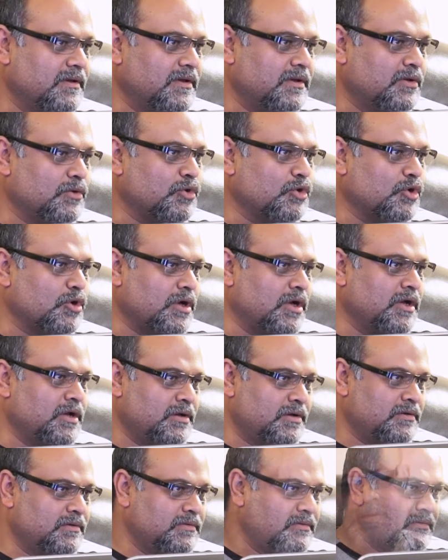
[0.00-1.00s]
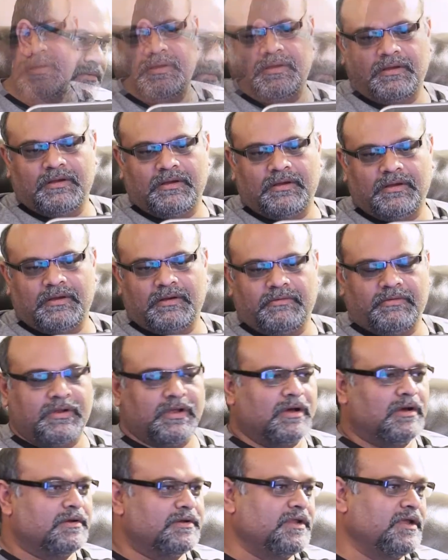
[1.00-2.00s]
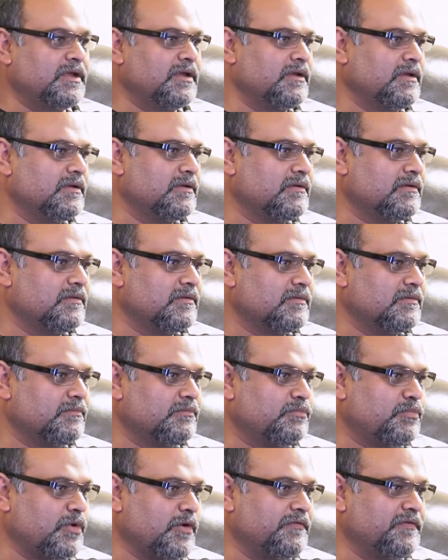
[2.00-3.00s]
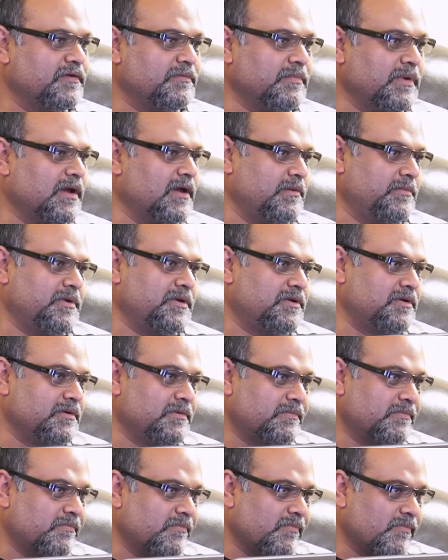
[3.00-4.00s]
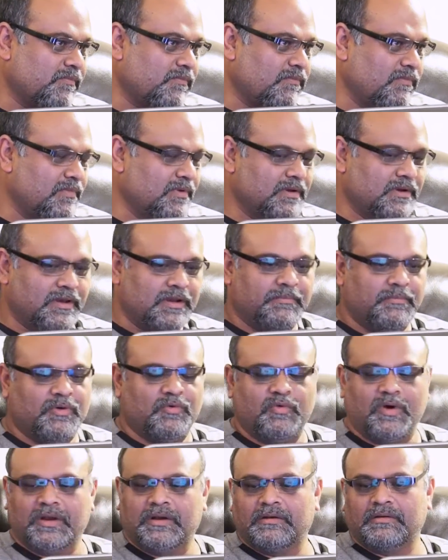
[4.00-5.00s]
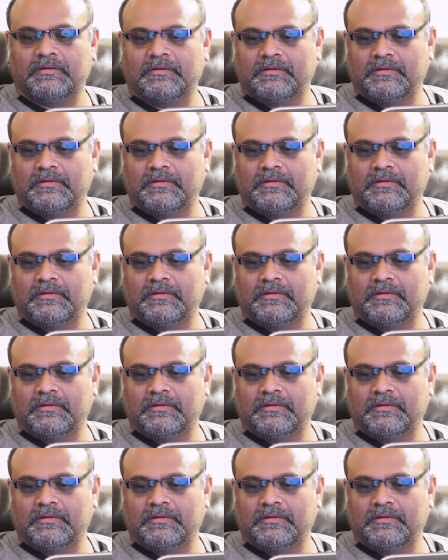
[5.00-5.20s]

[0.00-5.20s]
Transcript: in Quran regarding Prophet Muhammad. Number one,